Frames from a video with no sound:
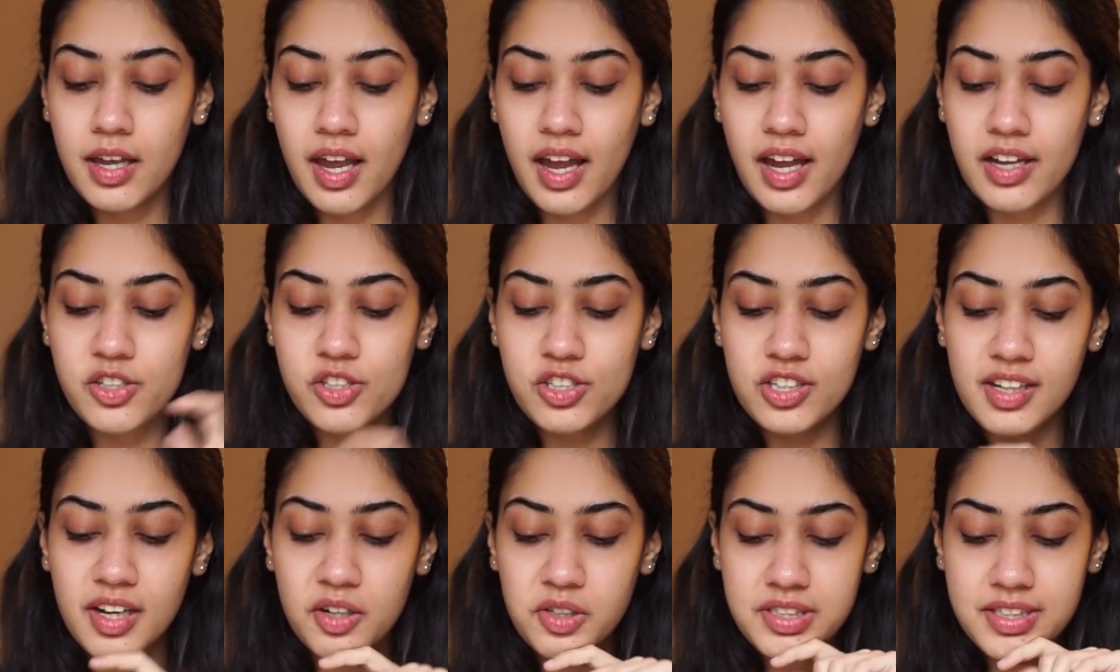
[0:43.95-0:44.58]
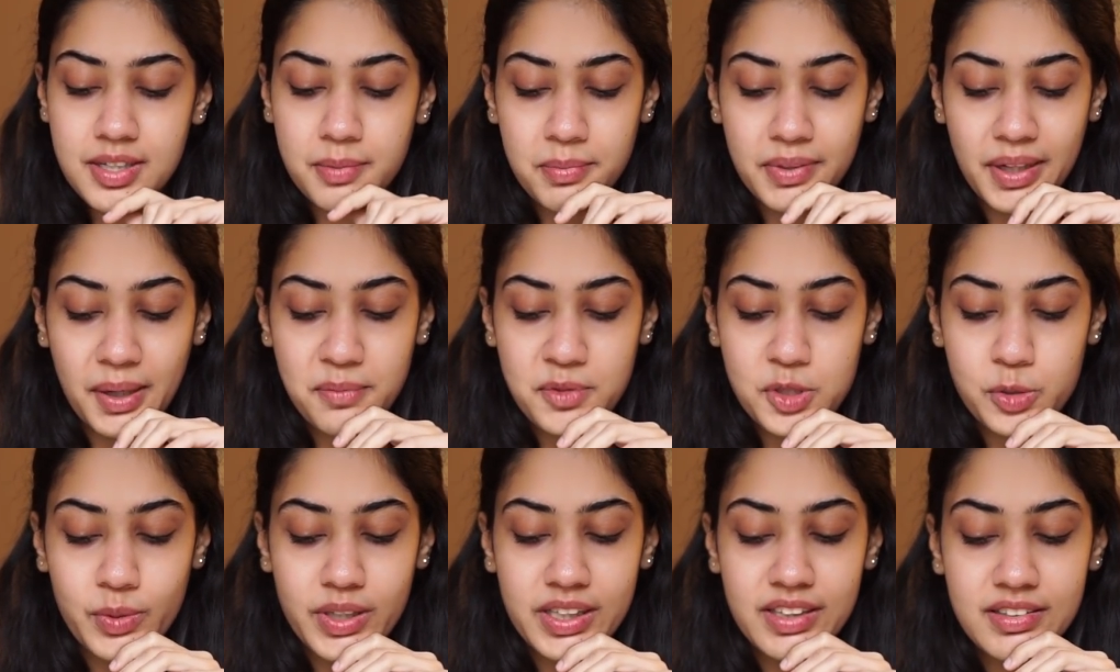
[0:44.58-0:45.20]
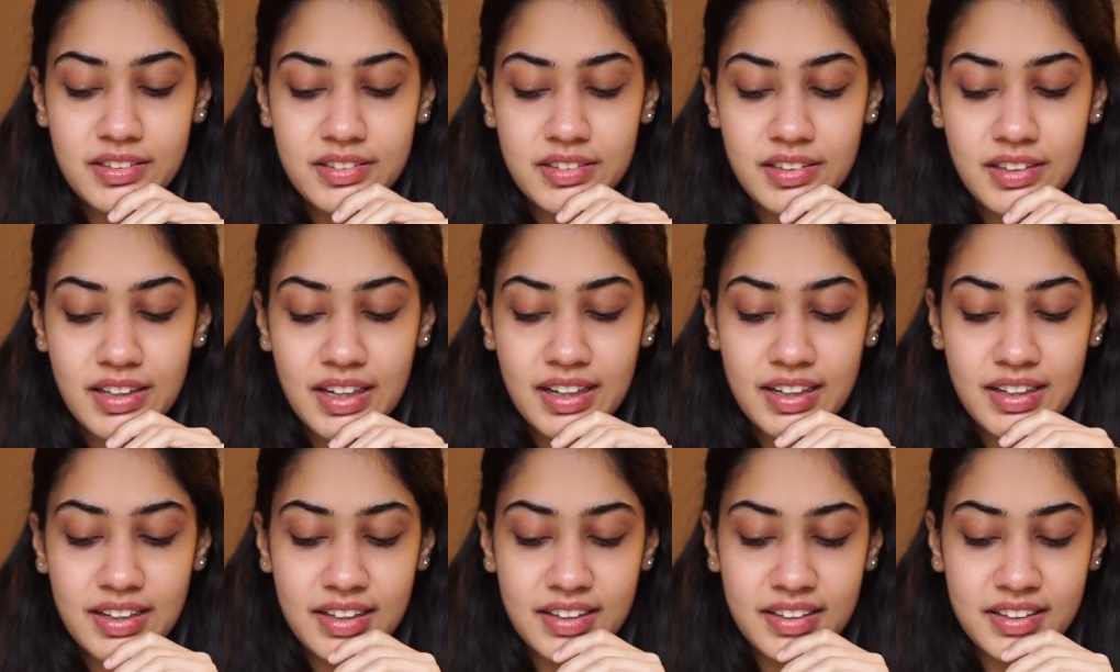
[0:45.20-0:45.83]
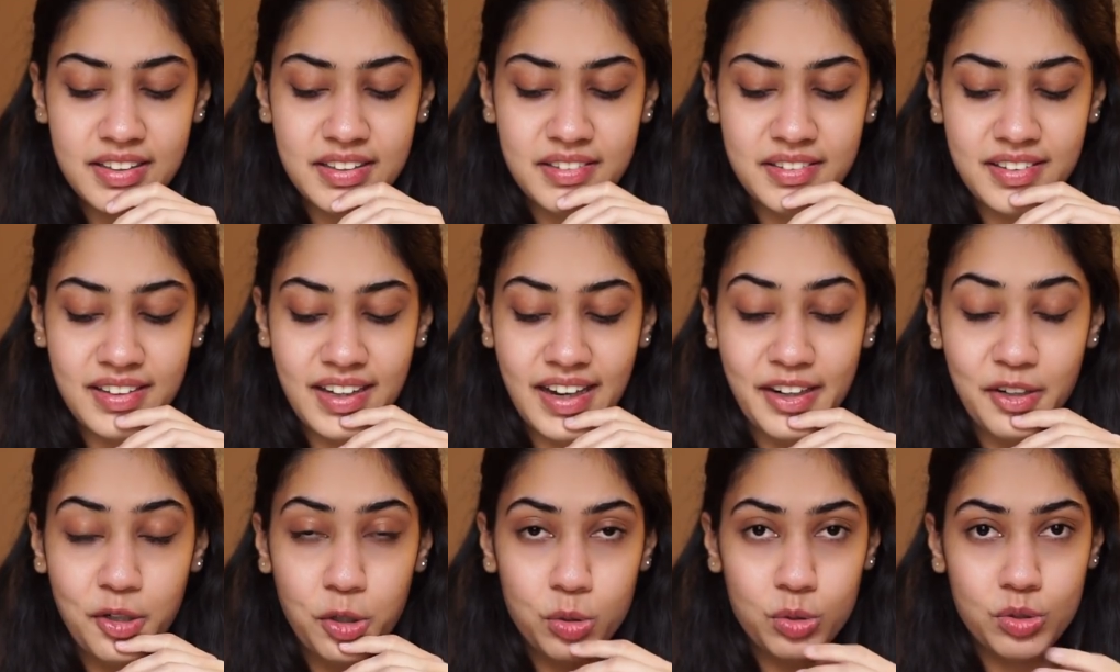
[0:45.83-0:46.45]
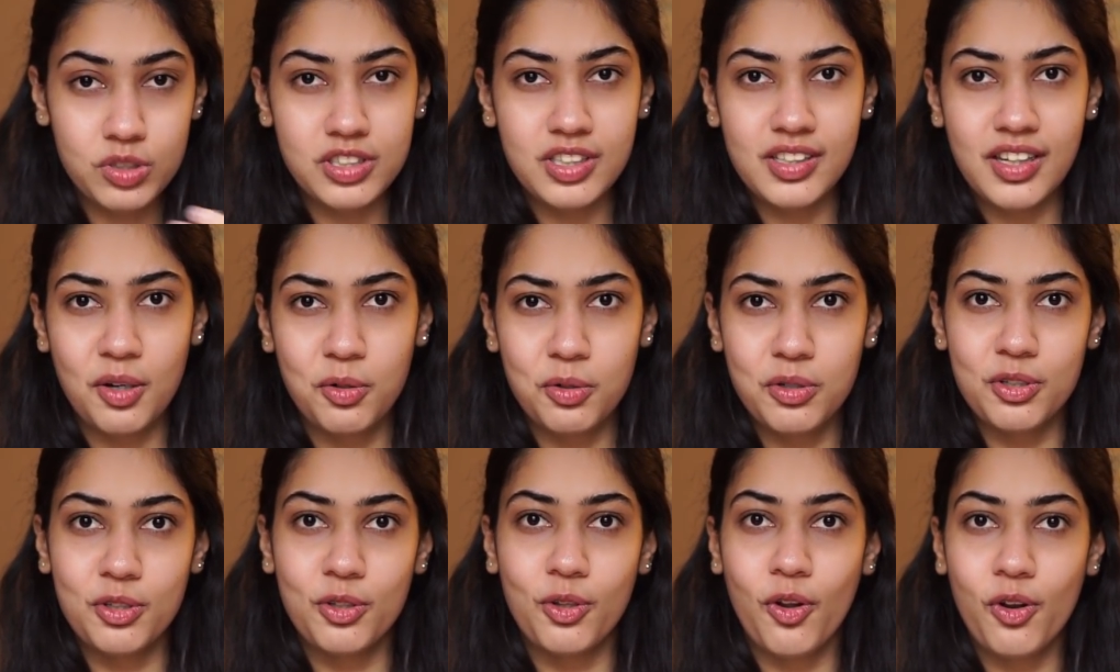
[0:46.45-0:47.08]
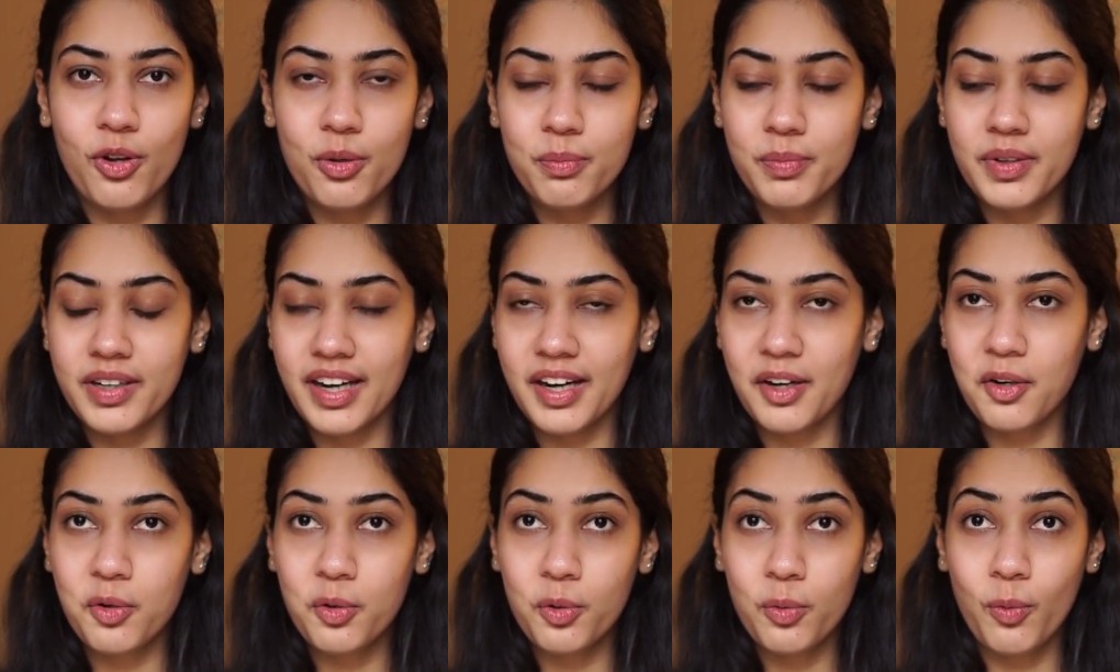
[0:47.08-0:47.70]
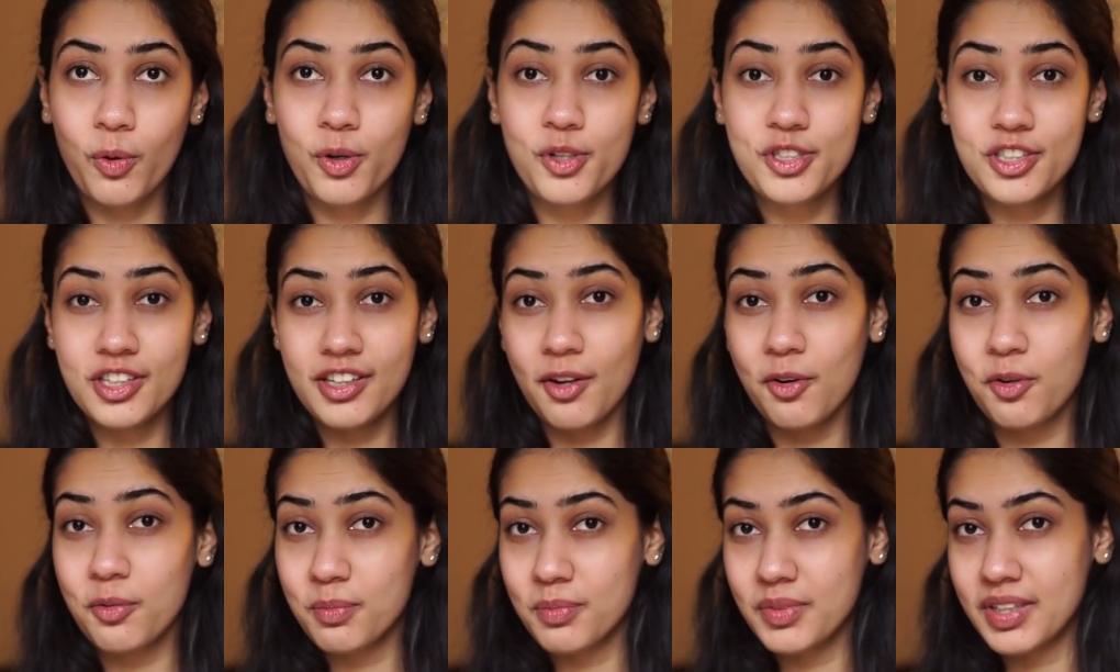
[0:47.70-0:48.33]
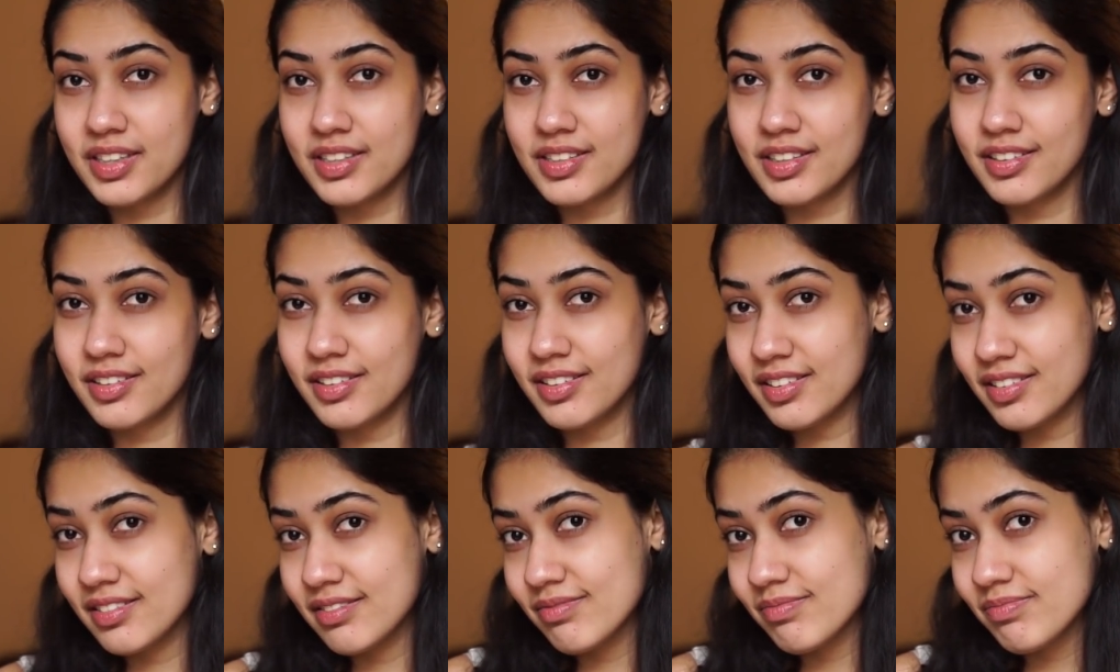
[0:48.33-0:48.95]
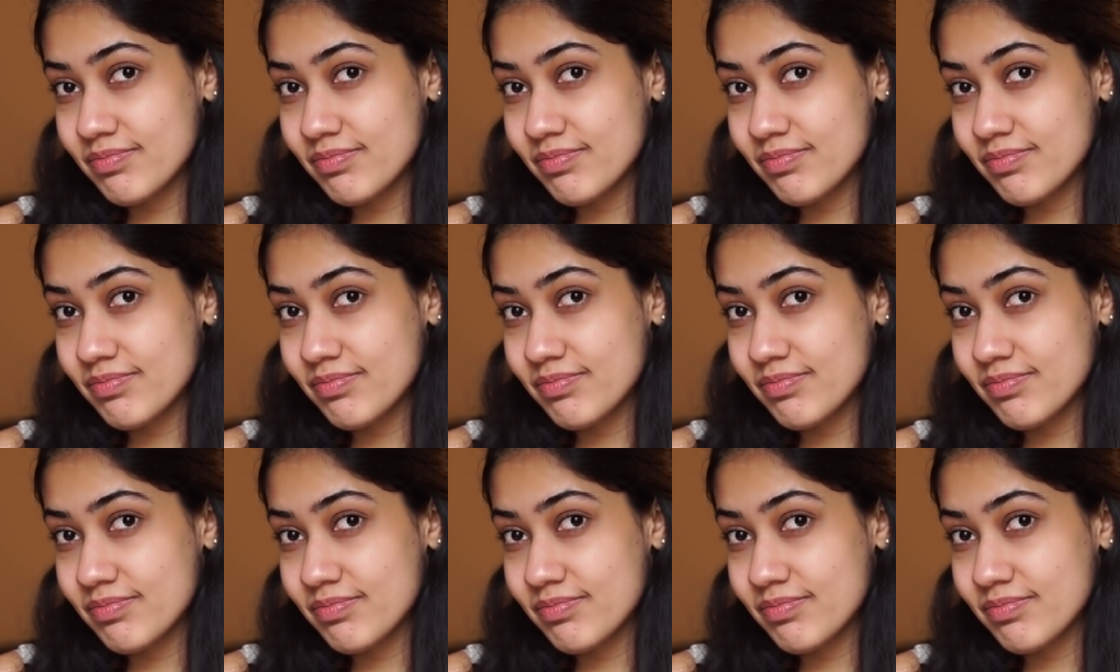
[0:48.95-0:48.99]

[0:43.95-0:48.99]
And chill out sometimes, well uh, I do chill out a lot, but I don't know what chill out means and